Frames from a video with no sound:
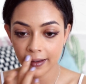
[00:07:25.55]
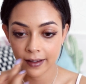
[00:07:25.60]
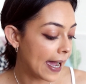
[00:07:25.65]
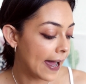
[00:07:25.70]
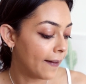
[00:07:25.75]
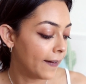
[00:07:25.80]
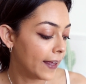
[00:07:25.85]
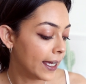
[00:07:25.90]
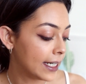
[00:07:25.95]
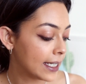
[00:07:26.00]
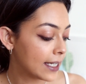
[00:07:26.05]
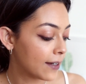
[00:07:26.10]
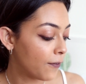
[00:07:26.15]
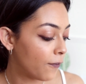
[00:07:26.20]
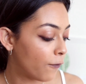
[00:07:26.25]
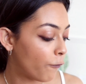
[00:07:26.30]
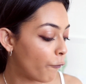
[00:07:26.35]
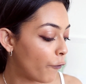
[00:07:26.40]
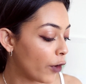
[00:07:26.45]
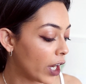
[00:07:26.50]
And then to
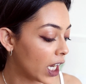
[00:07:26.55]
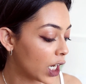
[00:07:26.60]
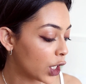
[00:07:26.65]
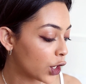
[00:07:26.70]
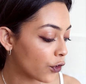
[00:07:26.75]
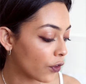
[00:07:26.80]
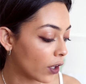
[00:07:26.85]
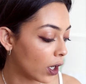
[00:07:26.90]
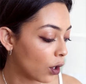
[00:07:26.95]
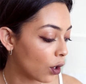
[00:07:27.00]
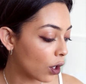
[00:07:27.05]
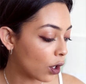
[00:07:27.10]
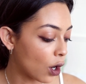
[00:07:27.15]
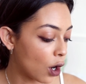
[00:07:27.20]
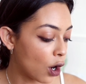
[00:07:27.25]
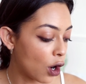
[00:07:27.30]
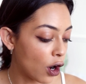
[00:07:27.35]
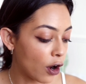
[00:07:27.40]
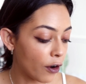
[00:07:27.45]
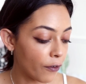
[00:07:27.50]
finish the look
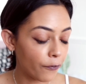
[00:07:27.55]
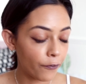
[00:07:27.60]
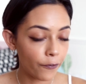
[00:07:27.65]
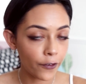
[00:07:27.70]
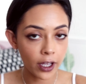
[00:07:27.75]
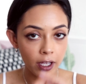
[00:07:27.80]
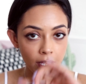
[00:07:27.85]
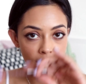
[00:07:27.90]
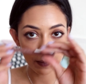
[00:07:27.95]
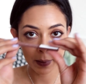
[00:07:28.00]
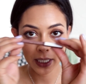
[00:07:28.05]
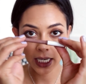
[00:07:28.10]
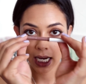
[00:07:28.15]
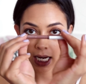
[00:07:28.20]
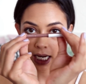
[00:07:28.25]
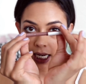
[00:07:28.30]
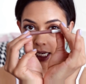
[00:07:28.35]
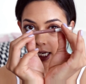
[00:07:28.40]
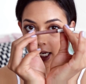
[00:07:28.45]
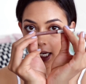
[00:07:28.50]
off, I'm
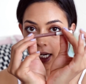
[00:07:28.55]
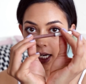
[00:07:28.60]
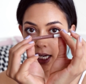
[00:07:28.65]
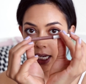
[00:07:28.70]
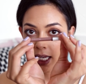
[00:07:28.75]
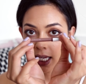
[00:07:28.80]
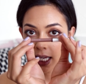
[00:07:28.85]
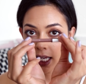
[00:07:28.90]
taking